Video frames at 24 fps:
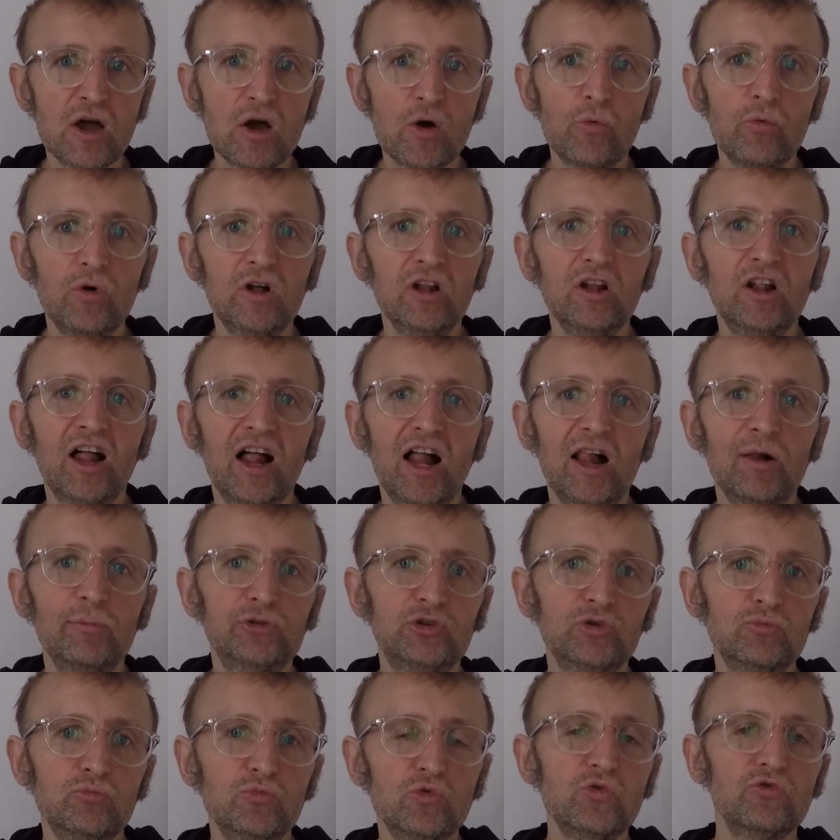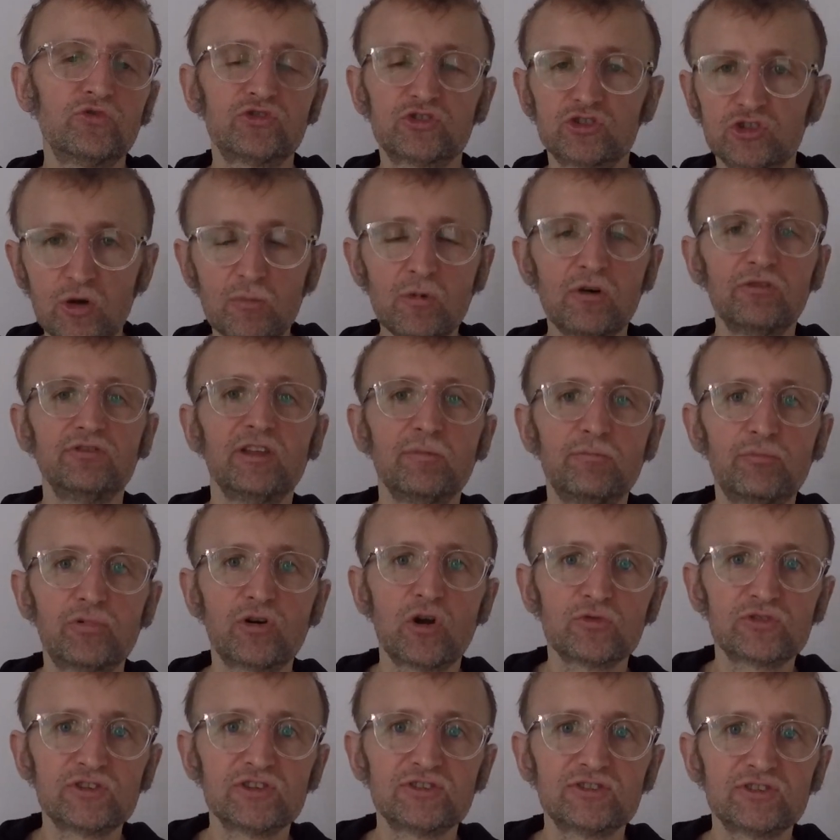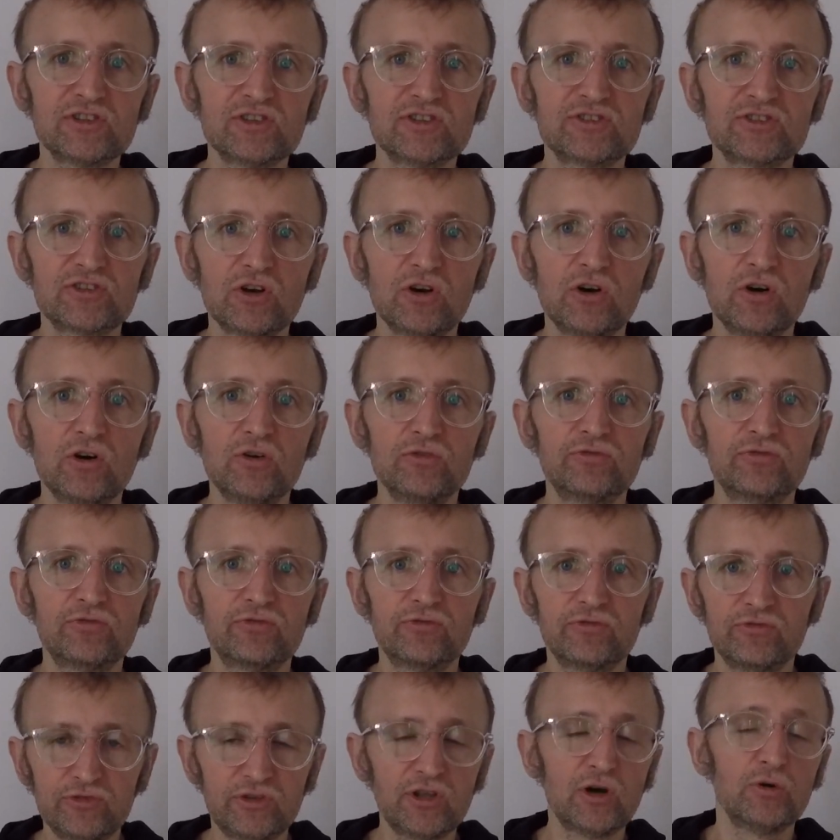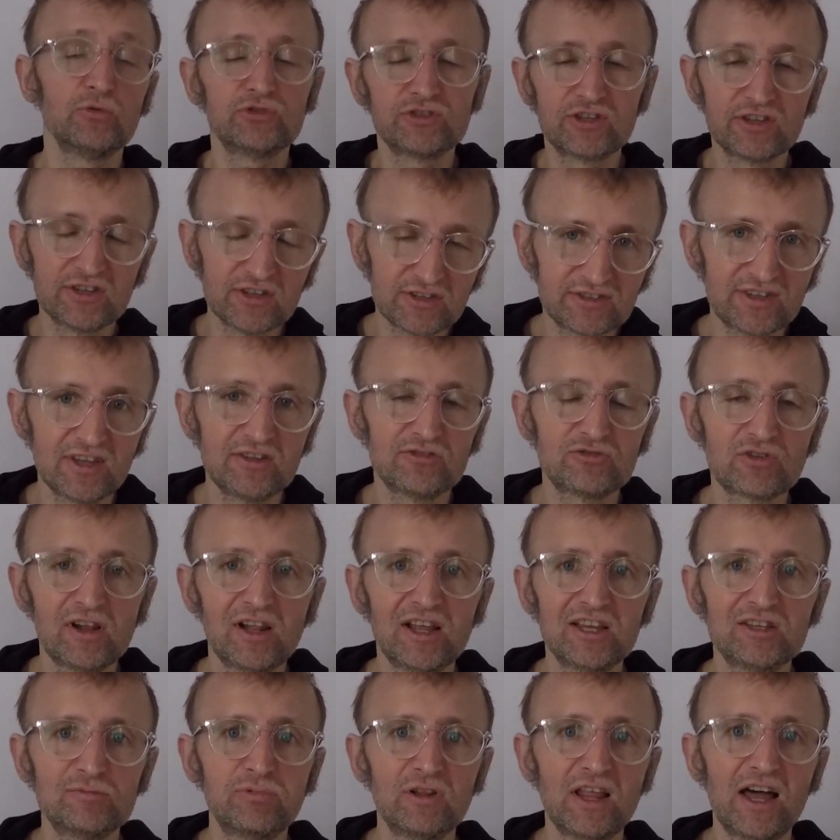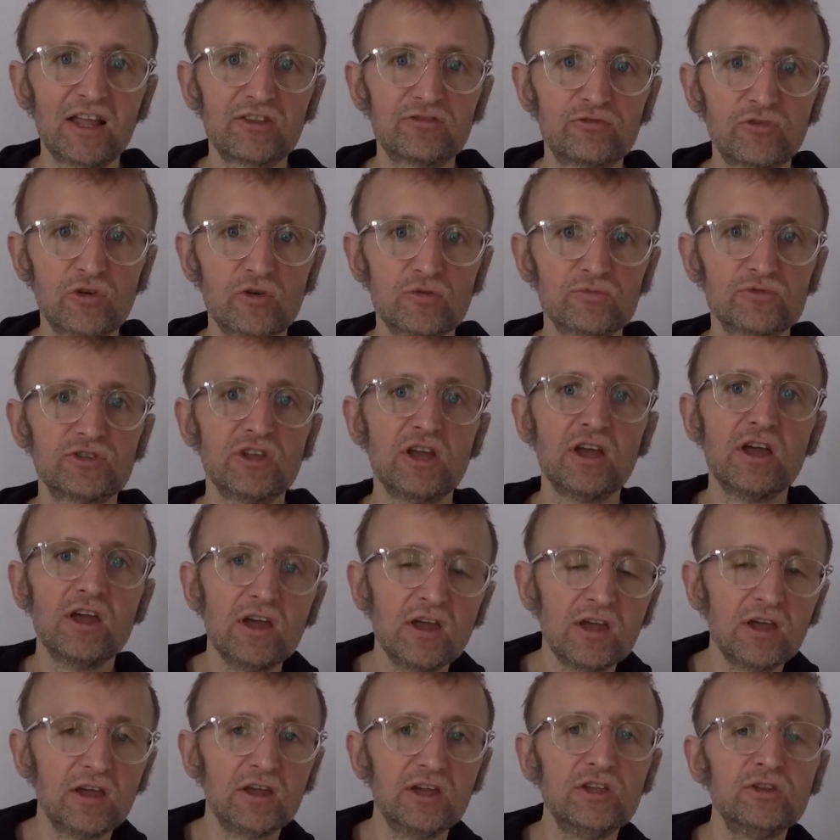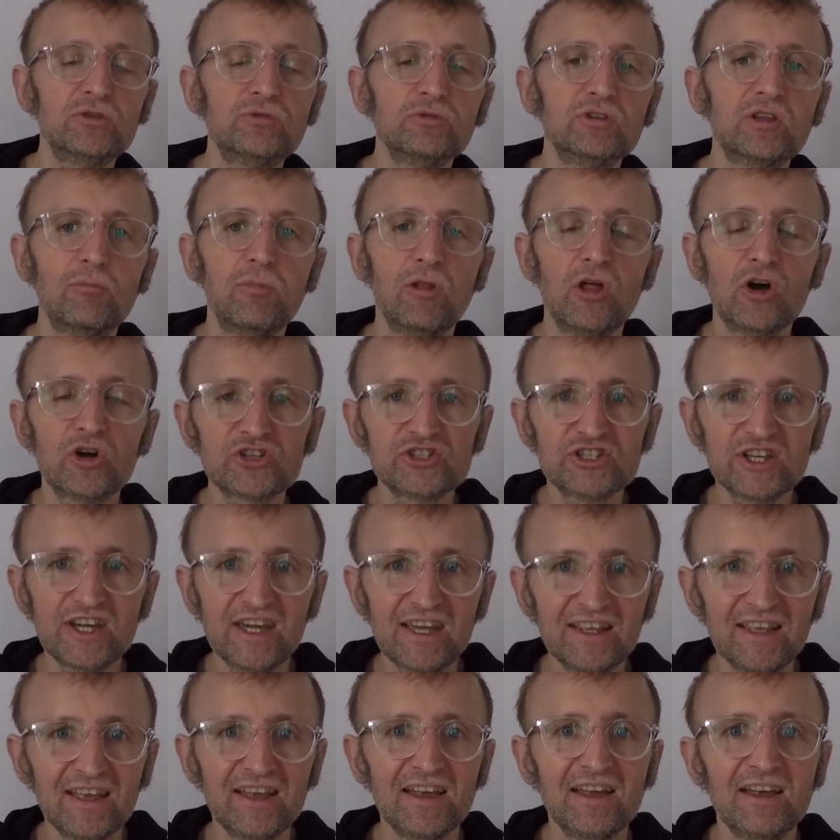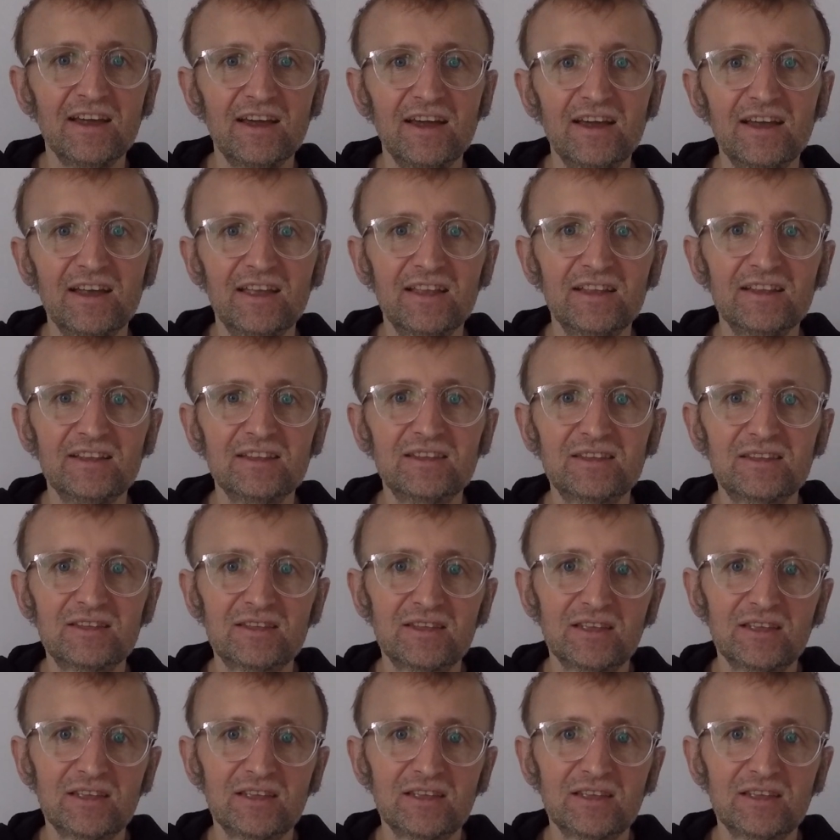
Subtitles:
will help to move some of the processes of those centralized platforms into the blockchain, and